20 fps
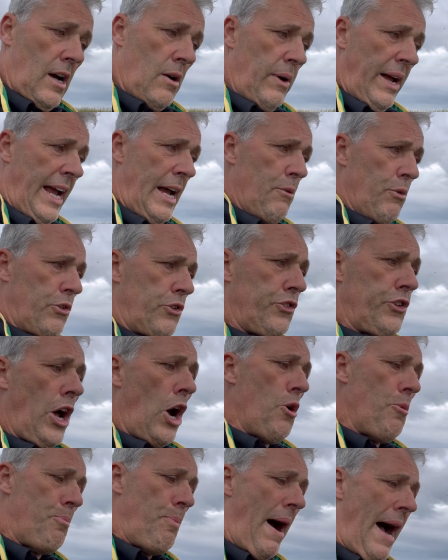It was
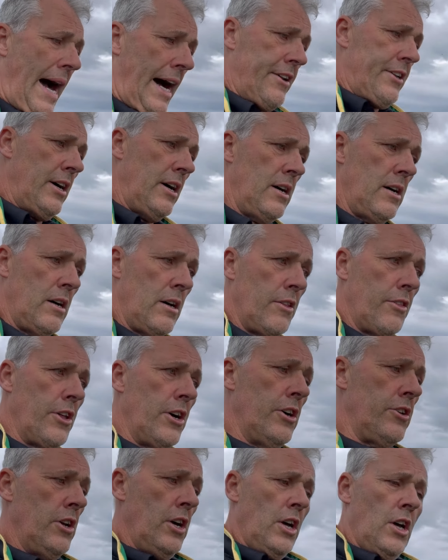so bad
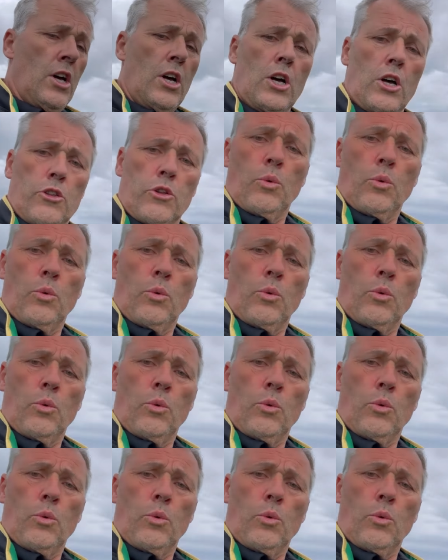that the